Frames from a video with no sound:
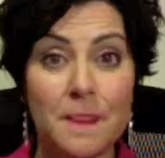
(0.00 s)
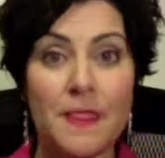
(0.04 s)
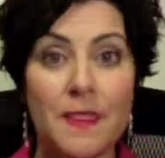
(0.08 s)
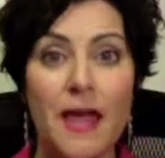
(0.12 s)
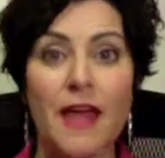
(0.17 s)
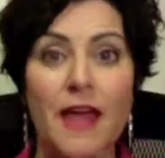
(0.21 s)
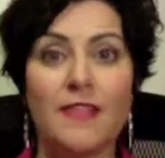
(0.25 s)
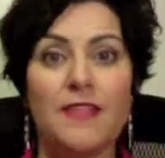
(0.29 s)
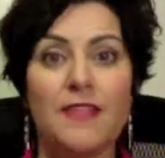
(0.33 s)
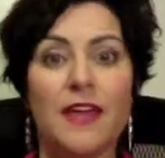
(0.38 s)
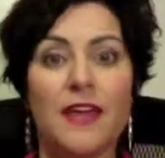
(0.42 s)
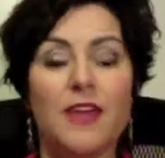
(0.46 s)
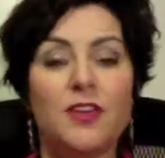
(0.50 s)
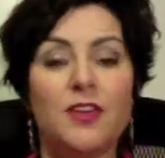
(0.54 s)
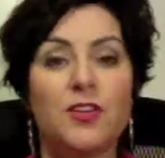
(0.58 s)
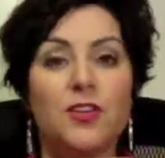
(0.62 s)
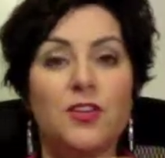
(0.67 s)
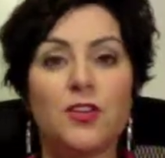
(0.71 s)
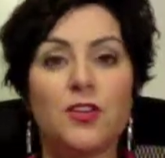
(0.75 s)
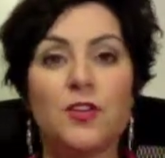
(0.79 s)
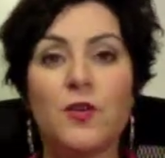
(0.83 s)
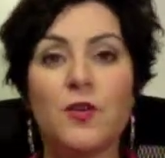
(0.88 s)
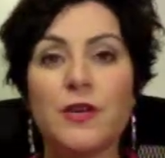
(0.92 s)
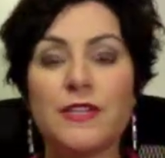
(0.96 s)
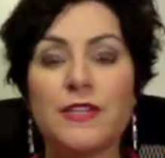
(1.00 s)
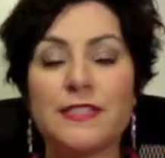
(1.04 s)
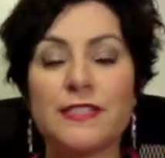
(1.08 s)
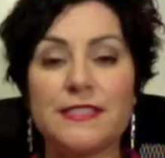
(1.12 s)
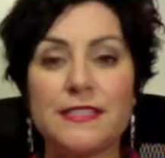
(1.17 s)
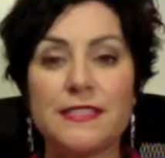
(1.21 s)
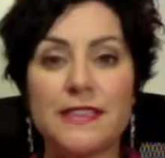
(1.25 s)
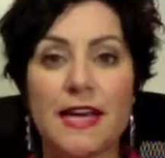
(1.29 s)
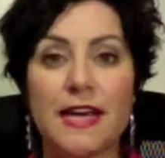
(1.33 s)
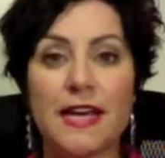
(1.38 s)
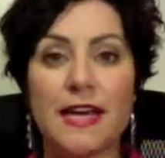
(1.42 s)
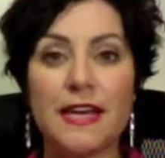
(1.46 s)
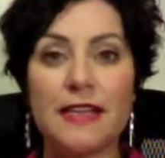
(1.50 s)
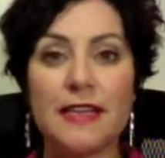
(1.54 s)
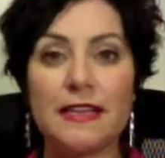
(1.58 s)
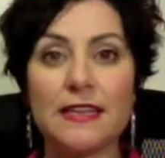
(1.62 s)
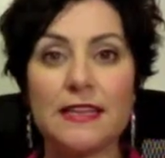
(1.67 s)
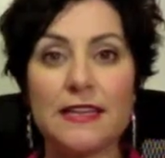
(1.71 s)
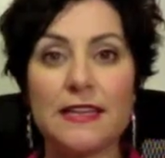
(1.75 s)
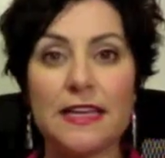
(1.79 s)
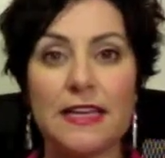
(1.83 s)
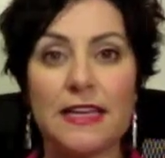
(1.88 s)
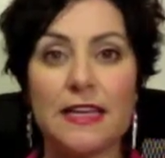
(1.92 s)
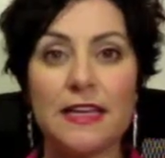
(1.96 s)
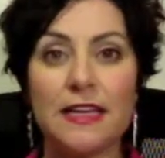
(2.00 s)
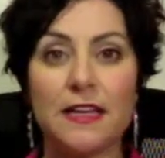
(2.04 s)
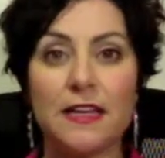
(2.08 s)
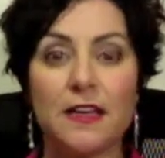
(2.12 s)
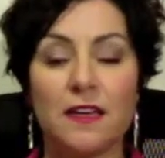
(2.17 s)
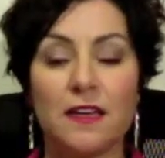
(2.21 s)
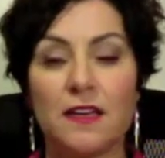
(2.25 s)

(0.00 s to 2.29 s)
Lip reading: and then you're going to suddenly